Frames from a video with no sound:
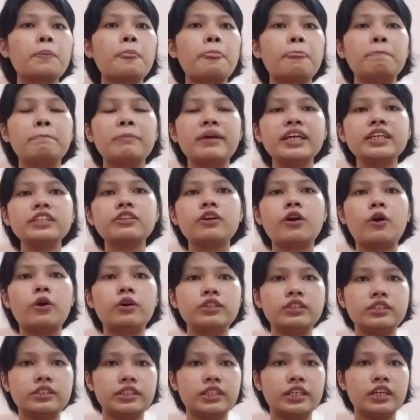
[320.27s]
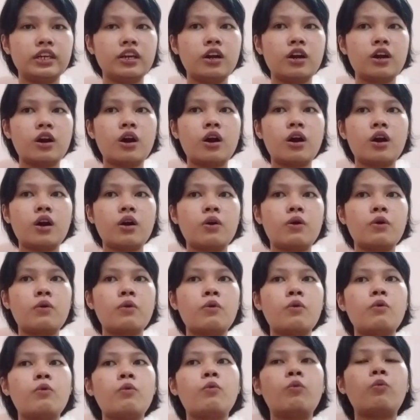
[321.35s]
made only
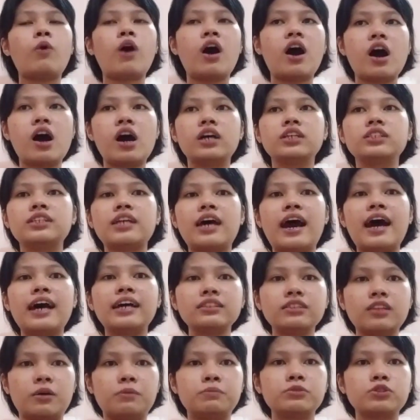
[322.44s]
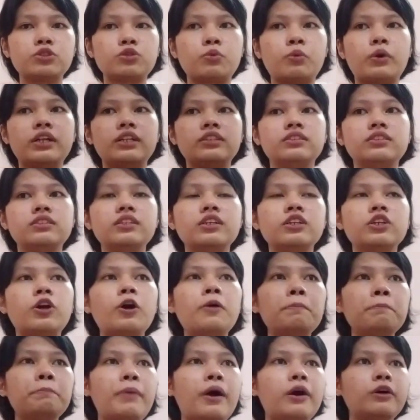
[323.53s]
one atoms. Well,
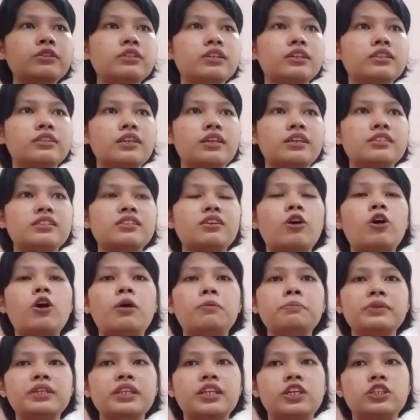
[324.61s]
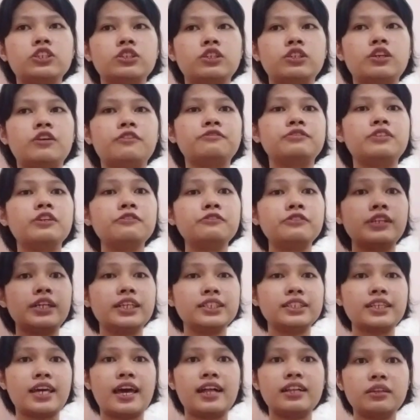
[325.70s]
compound, it is a combination of
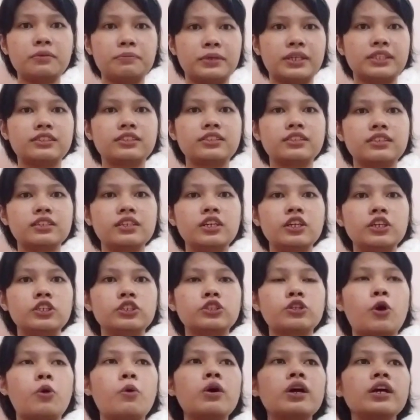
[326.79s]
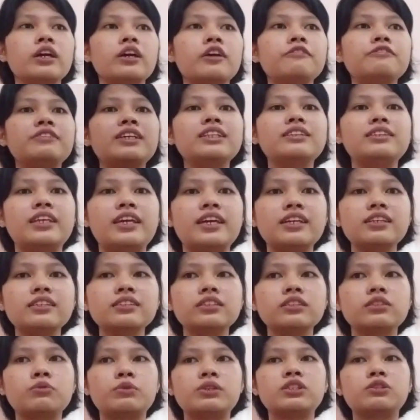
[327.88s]
different elements. So, if the
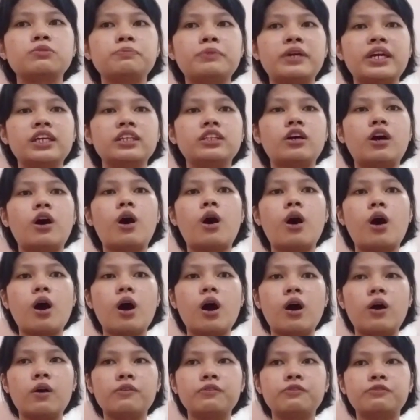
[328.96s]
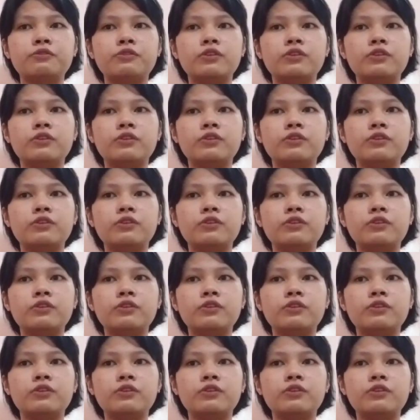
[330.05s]
things was made of